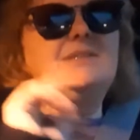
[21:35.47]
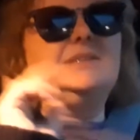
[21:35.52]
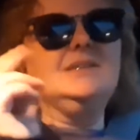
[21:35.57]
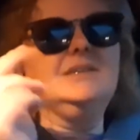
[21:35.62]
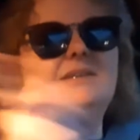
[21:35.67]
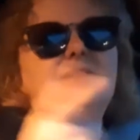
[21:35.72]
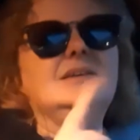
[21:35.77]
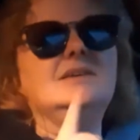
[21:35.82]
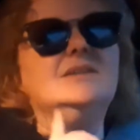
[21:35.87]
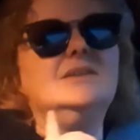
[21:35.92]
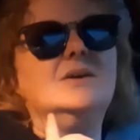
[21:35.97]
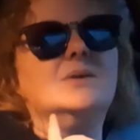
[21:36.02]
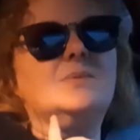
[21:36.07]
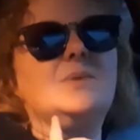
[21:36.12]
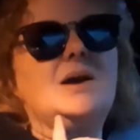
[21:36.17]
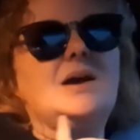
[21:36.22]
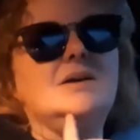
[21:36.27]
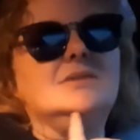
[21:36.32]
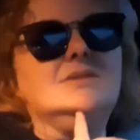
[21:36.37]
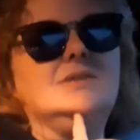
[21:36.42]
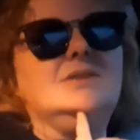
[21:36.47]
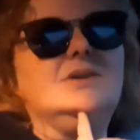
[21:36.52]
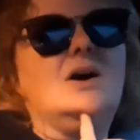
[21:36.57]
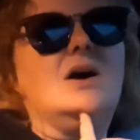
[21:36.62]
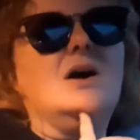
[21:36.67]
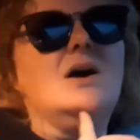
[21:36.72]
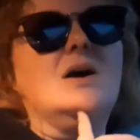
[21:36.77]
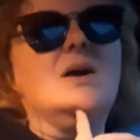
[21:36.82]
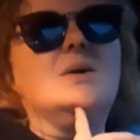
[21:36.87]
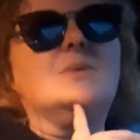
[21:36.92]
in around the
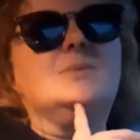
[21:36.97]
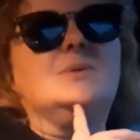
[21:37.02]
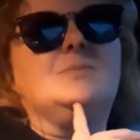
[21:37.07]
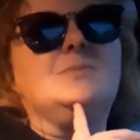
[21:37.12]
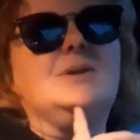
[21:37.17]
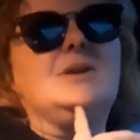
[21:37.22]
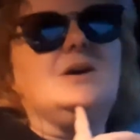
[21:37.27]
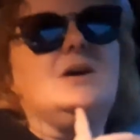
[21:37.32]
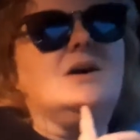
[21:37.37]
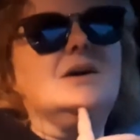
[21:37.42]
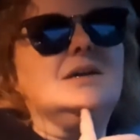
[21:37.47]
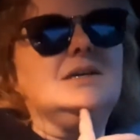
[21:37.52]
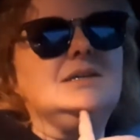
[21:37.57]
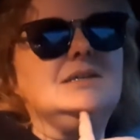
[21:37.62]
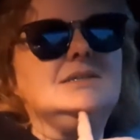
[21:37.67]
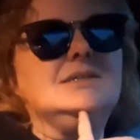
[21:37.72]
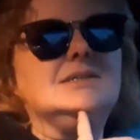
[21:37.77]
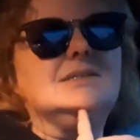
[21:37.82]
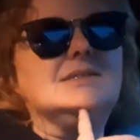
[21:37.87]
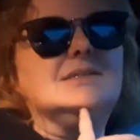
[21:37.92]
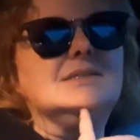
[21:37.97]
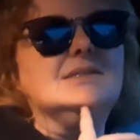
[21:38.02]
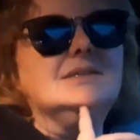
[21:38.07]
yard with my doggies,